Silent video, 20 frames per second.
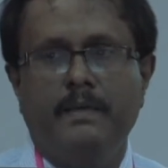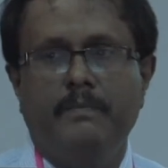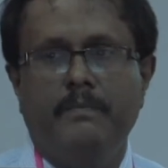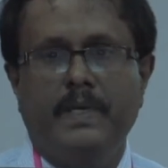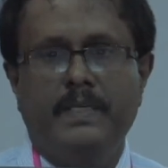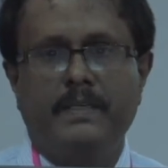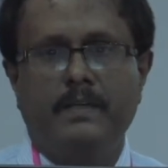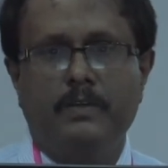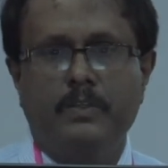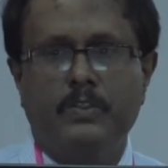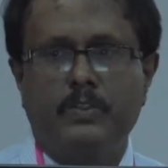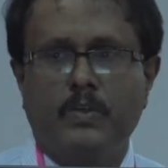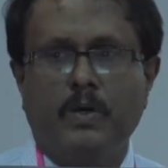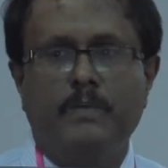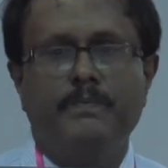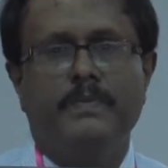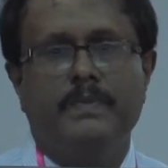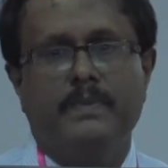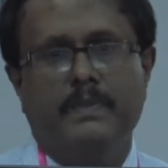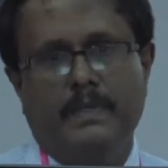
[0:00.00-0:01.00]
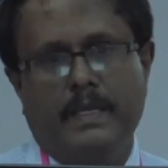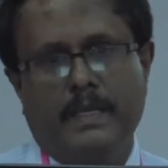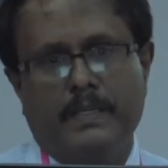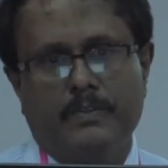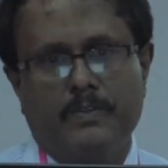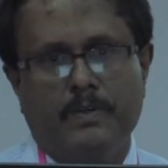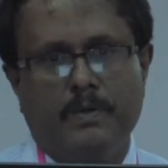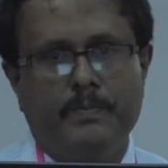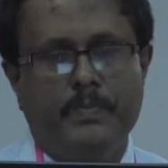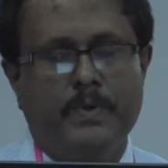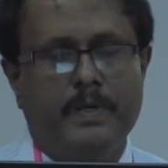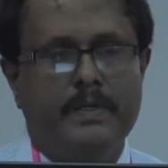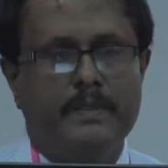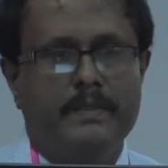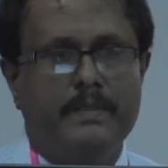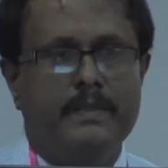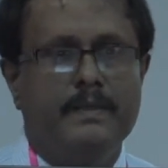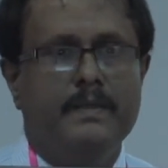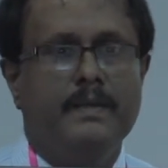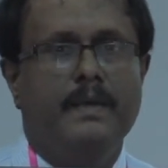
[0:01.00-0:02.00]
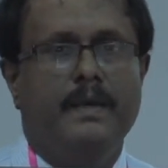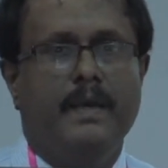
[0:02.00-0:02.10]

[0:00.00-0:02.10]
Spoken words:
better to stop erythropoietin